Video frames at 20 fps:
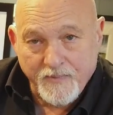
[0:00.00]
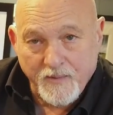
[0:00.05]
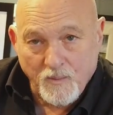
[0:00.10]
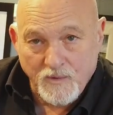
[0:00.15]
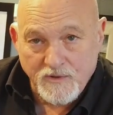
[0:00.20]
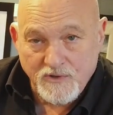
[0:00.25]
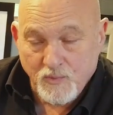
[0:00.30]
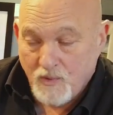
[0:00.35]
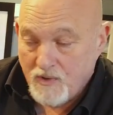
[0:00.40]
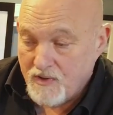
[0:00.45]

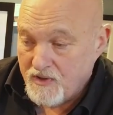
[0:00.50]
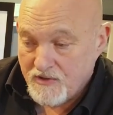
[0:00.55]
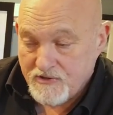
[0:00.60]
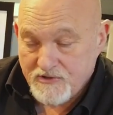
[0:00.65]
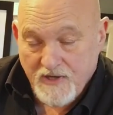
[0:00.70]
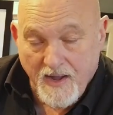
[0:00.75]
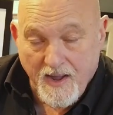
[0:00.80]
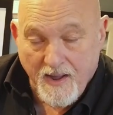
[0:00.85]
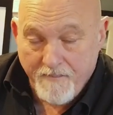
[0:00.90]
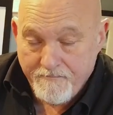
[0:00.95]
which
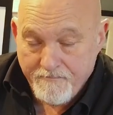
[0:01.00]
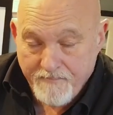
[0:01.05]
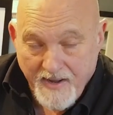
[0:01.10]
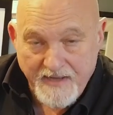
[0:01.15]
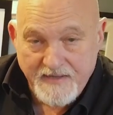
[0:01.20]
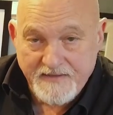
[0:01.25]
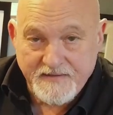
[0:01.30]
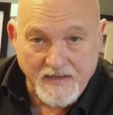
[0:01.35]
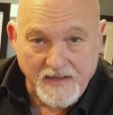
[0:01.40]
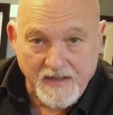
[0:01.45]
works
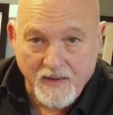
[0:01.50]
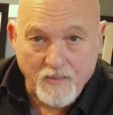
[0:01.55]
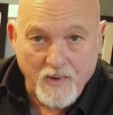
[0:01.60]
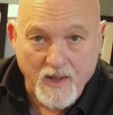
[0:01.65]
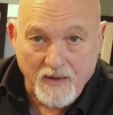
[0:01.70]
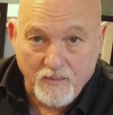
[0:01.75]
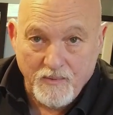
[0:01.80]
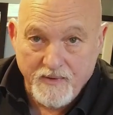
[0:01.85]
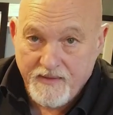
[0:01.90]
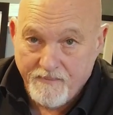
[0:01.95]
amazingly
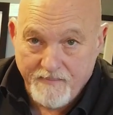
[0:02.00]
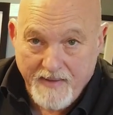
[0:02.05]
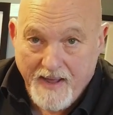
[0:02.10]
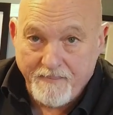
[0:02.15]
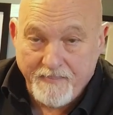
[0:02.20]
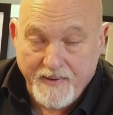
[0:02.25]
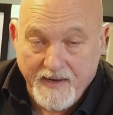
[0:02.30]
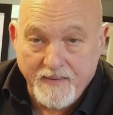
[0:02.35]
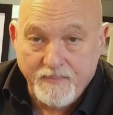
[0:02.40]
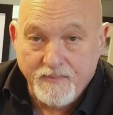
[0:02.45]
well with the
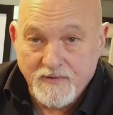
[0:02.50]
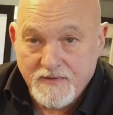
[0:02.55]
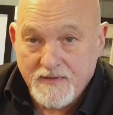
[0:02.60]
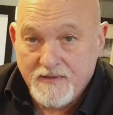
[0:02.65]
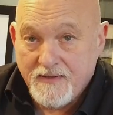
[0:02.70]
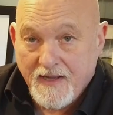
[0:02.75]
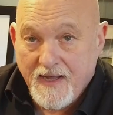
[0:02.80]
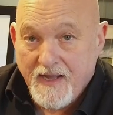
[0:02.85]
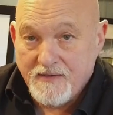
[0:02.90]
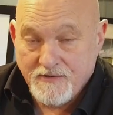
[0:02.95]
matte papers
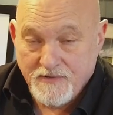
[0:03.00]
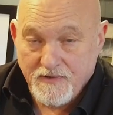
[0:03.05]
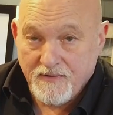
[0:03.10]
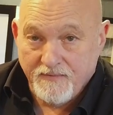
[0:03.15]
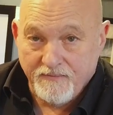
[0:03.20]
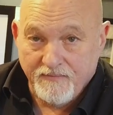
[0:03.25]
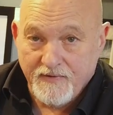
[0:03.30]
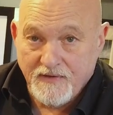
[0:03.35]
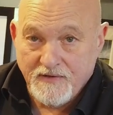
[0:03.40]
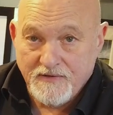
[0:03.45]
in the Canson
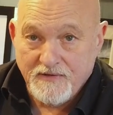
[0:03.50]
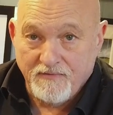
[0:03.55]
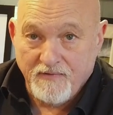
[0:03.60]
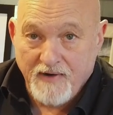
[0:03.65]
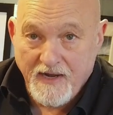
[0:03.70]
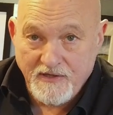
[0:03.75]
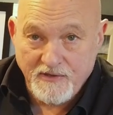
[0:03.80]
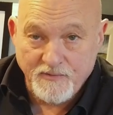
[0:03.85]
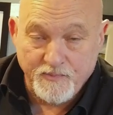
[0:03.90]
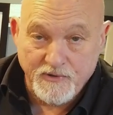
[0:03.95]
Infinity
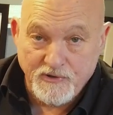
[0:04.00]
range,